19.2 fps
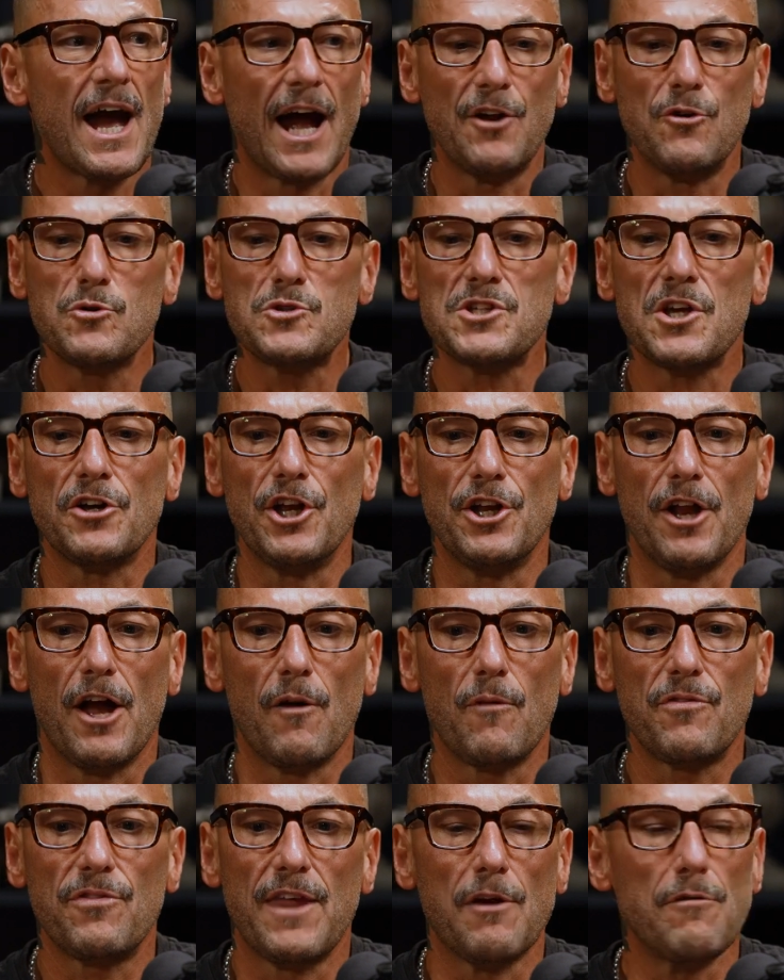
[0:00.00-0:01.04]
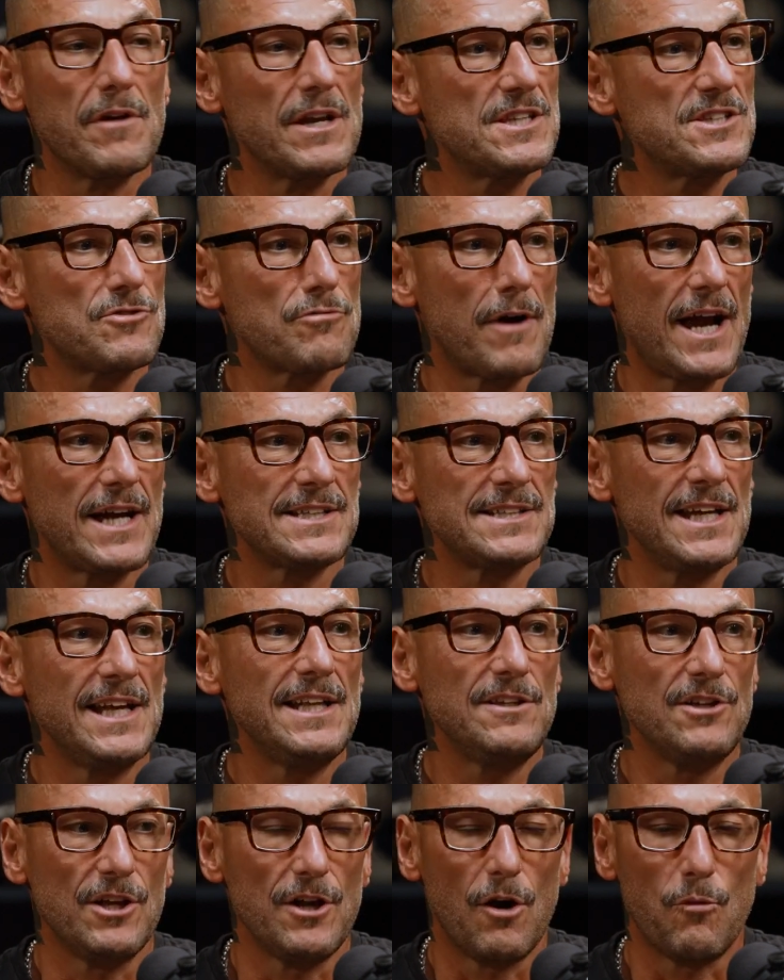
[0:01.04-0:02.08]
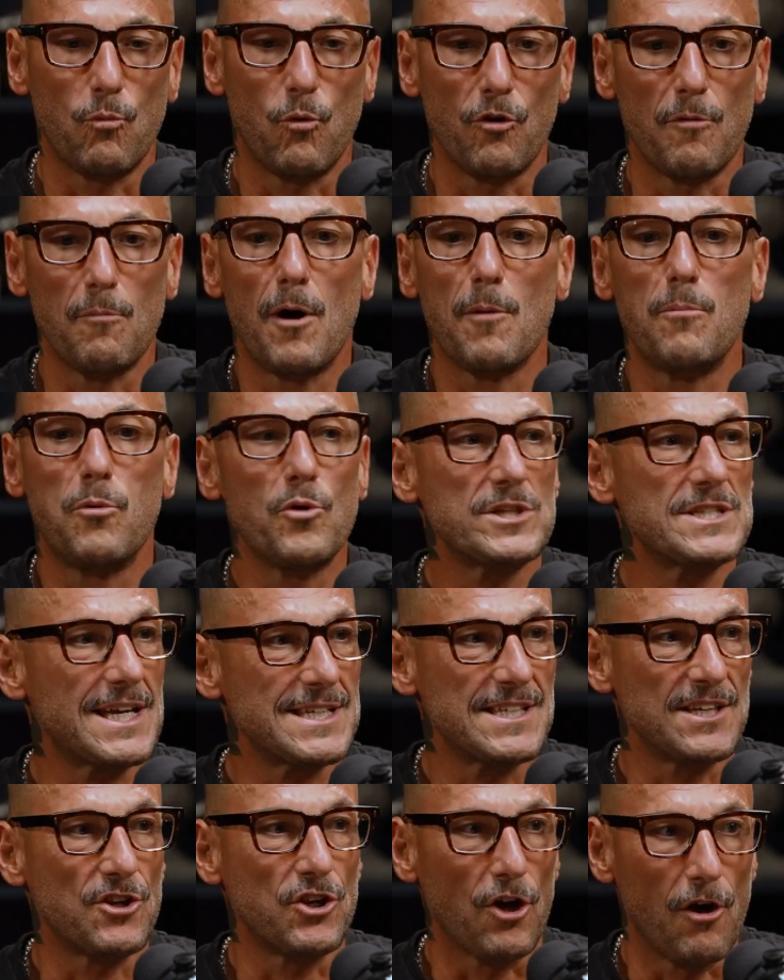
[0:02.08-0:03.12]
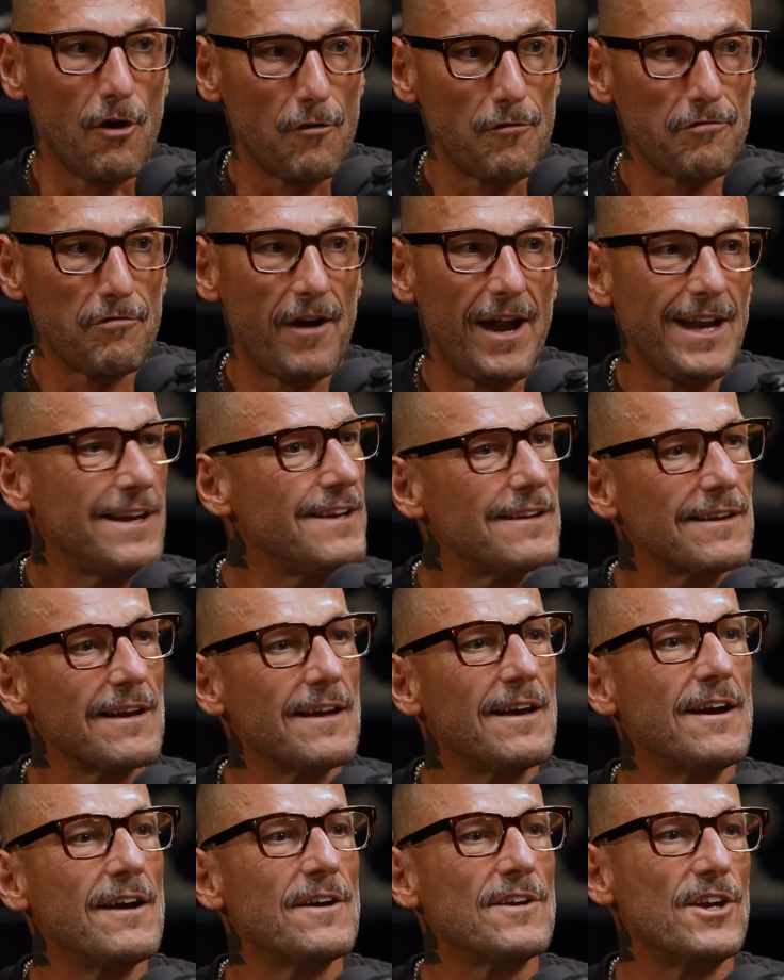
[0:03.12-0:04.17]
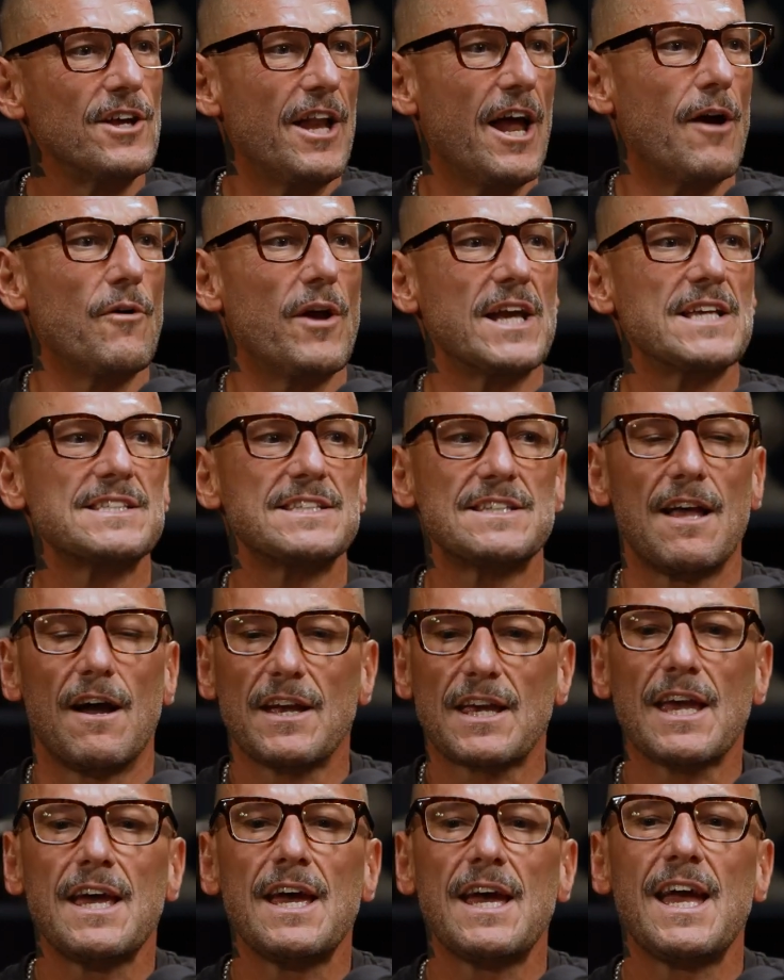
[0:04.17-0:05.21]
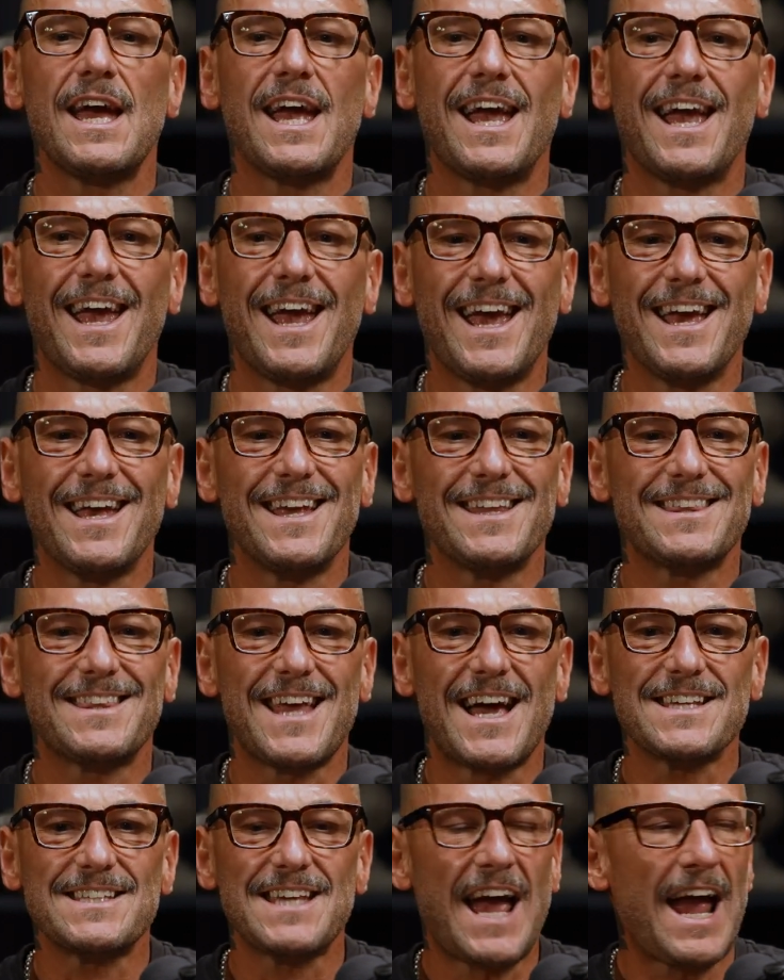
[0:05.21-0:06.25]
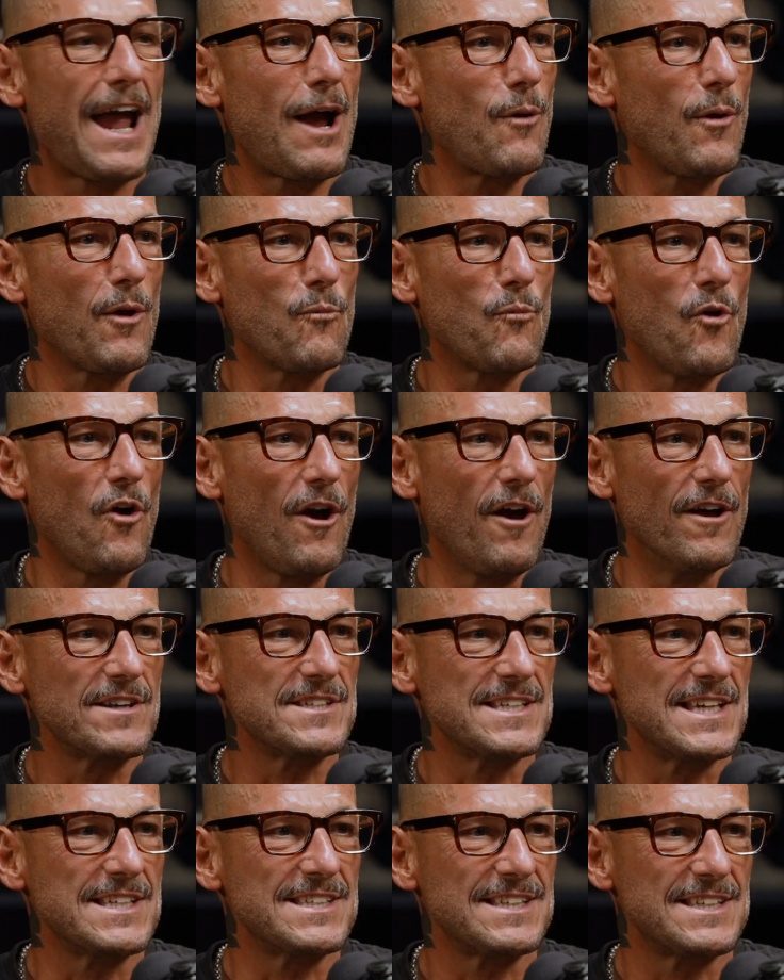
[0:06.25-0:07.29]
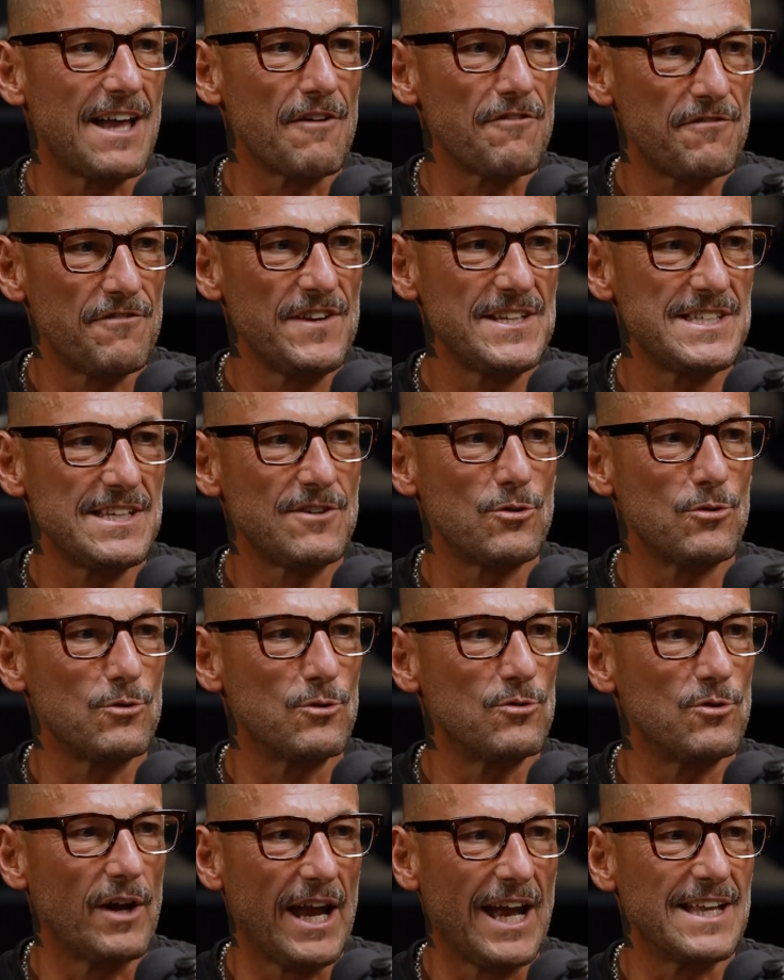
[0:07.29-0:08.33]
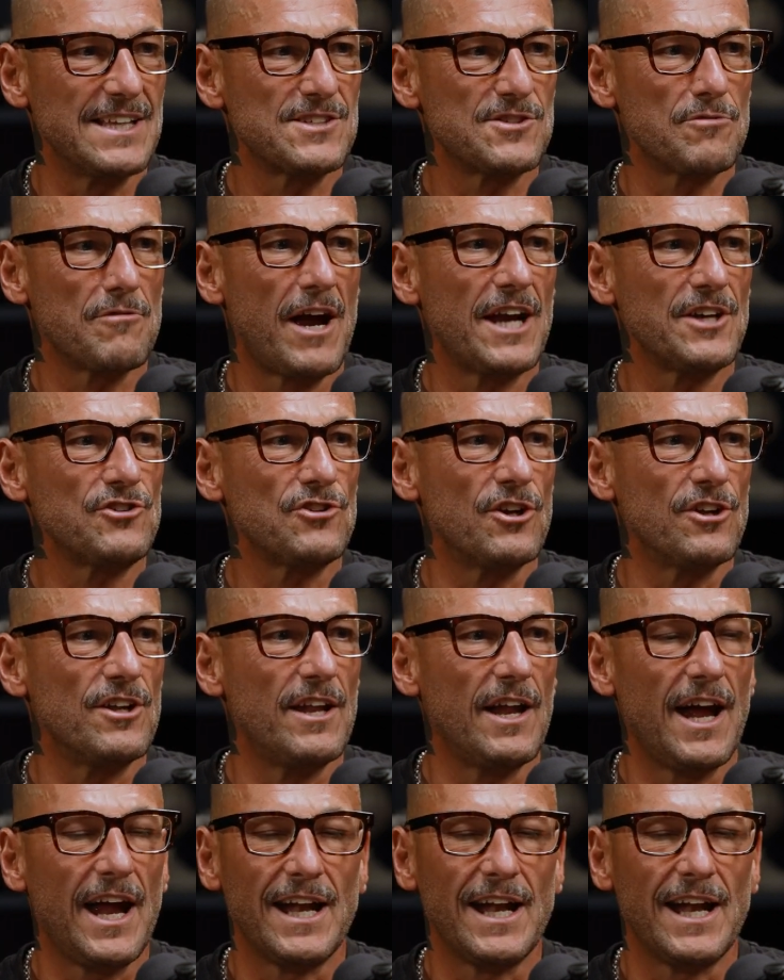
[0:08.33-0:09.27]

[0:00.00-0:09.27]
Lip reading: And also, you know, they're interacting. You know, one of my boys has a girlfriend. You know, it's like... that's how it works. It's like physical interaction.